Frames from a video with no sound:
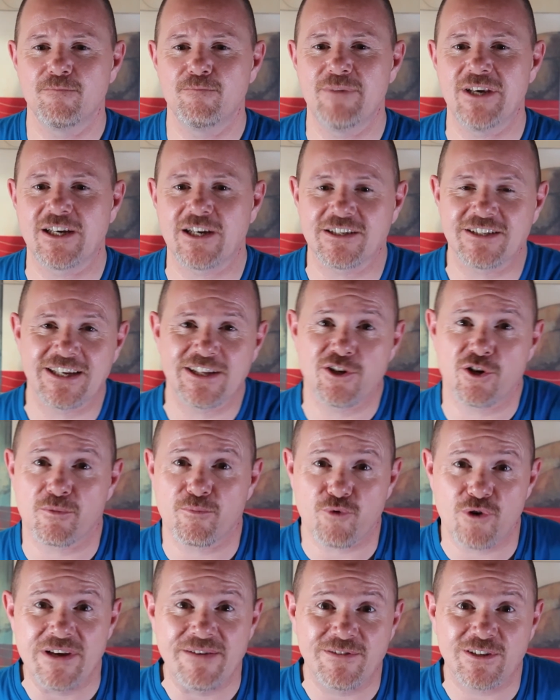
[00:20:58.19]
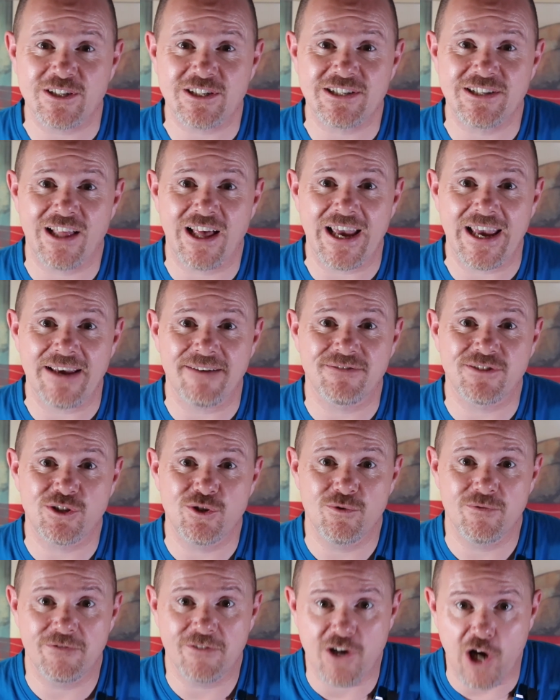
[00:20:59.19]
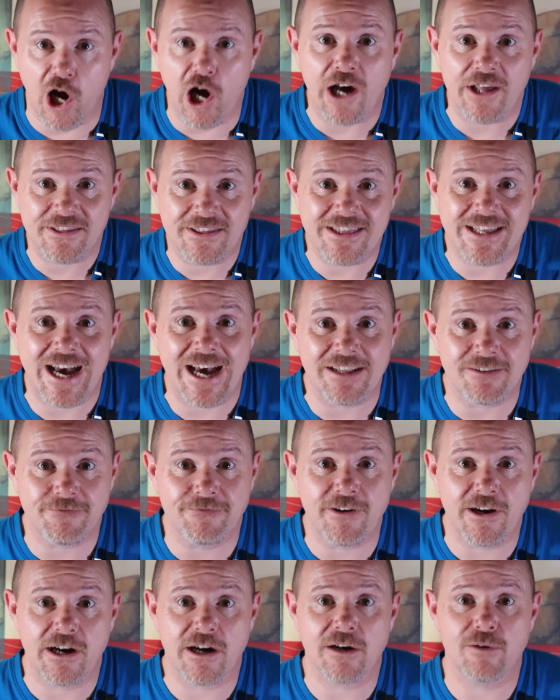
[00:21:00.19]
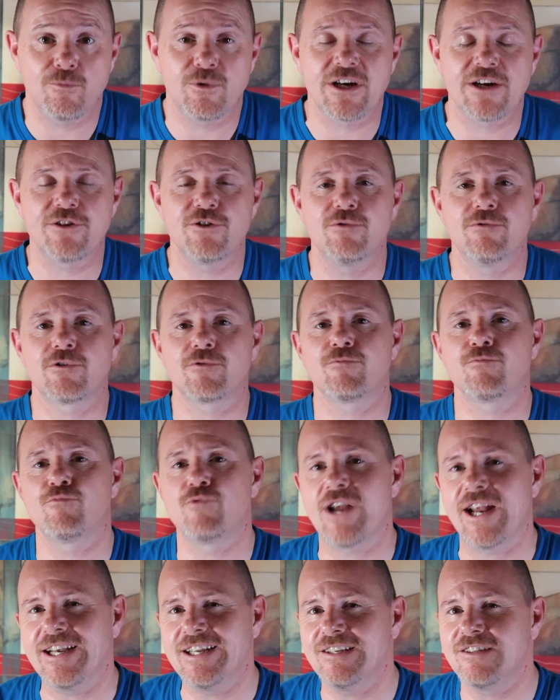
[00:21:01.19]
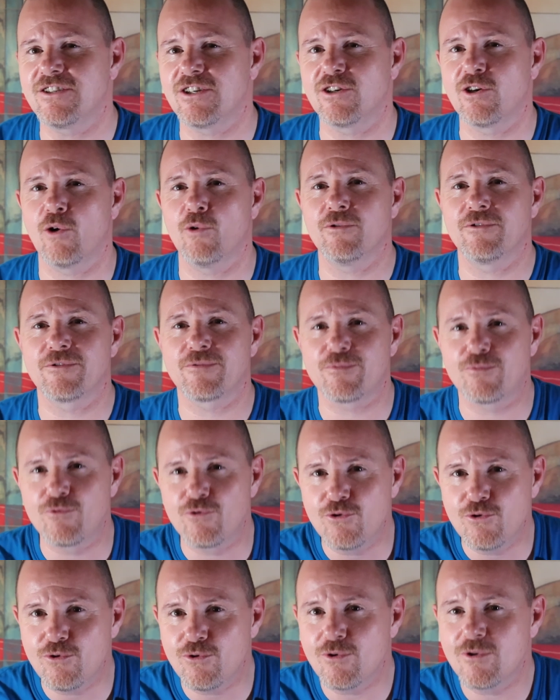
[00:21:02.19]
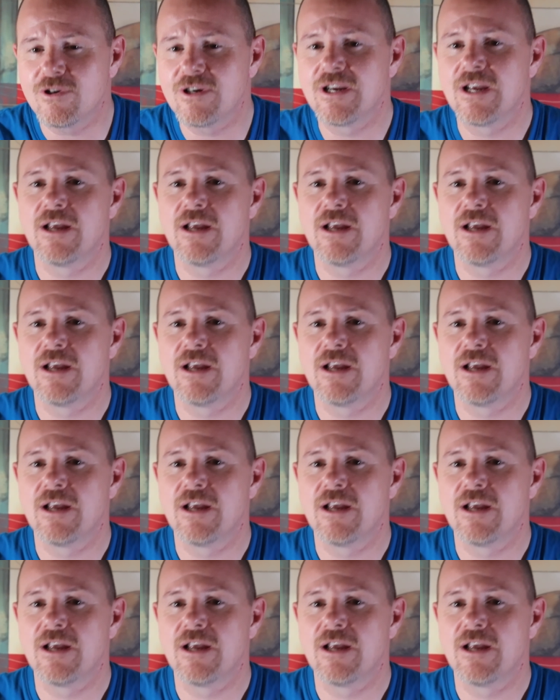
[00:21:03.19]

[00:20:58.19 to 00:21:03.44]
because in your previous lives you've gone that far, where you are ready to go through